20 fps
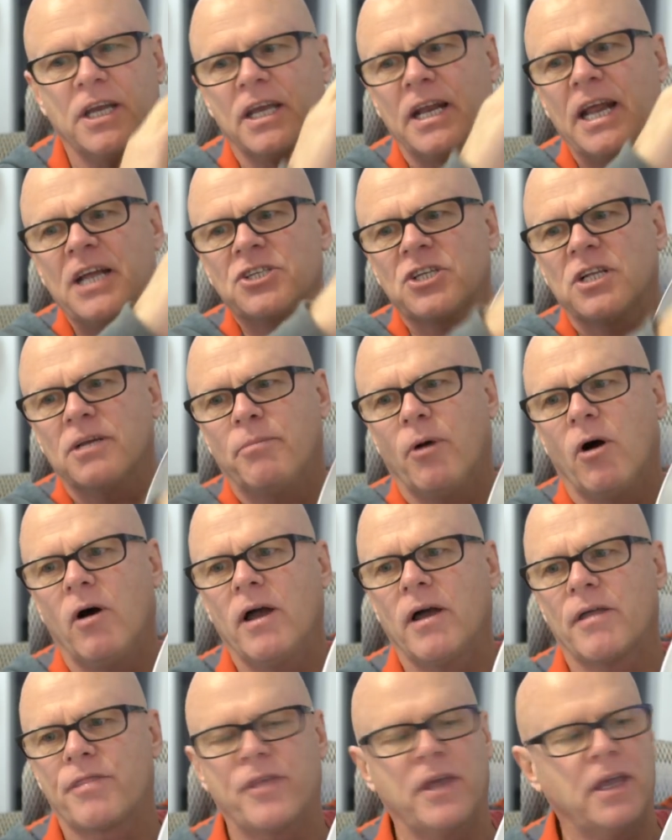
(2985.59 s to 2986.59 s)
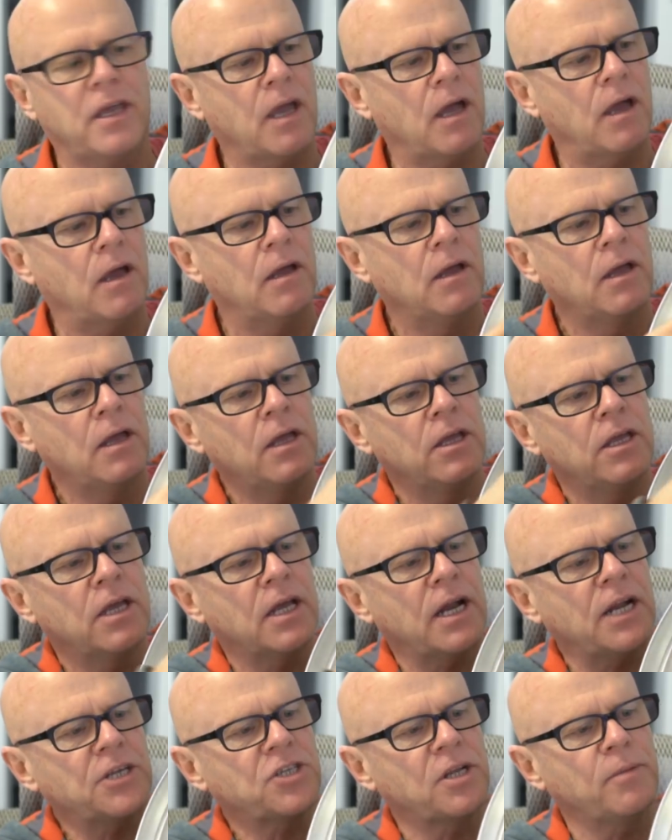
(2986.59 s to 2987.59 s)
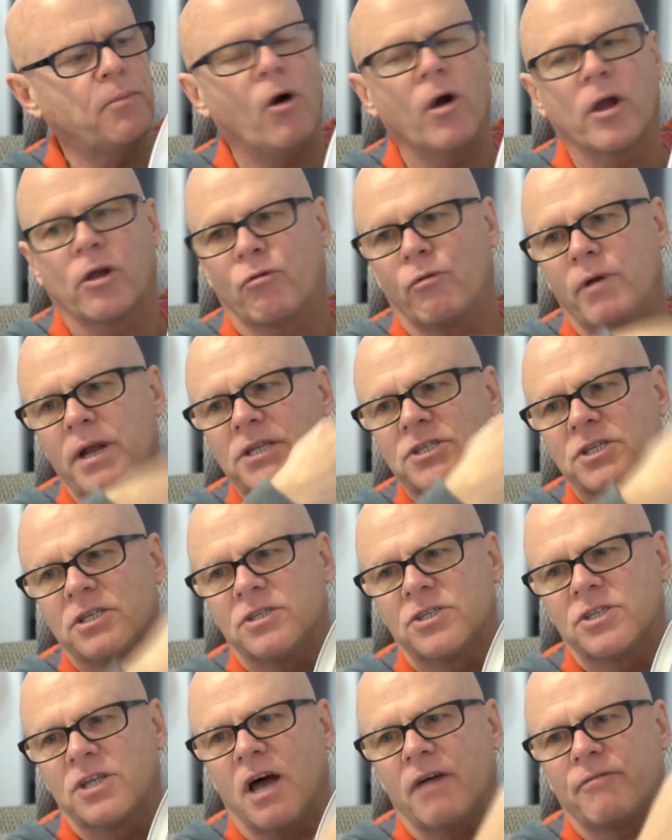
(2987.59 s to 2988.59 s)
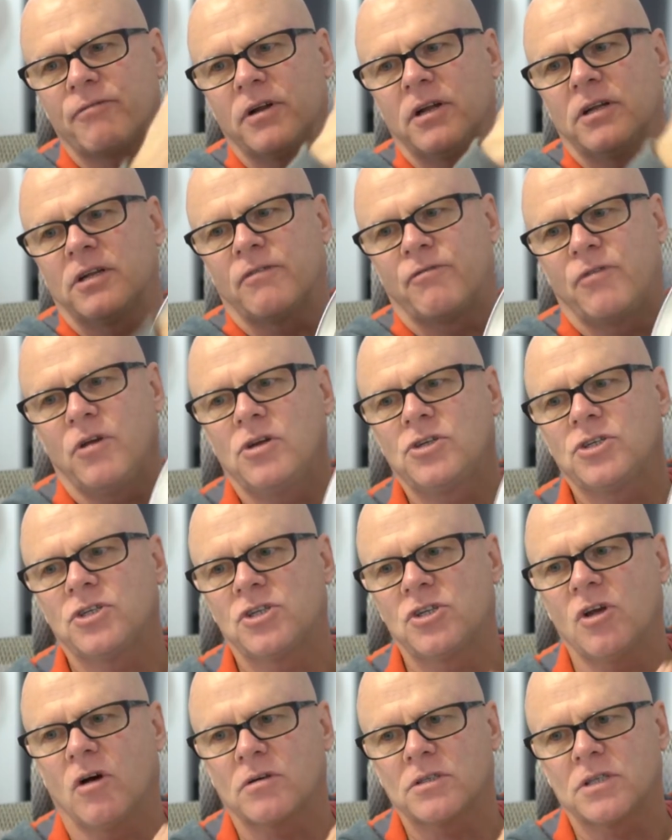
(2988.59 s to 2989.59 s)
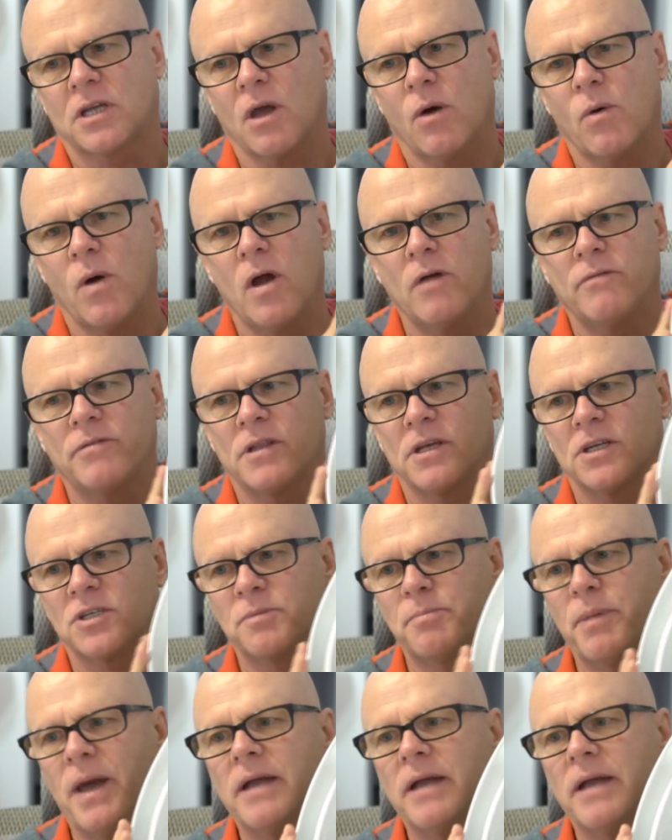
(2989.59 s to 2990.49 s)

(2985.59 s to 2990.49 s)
You can actually buy, I think, uh, you can actually buy grids and stuff and a diffusion sock to go over this.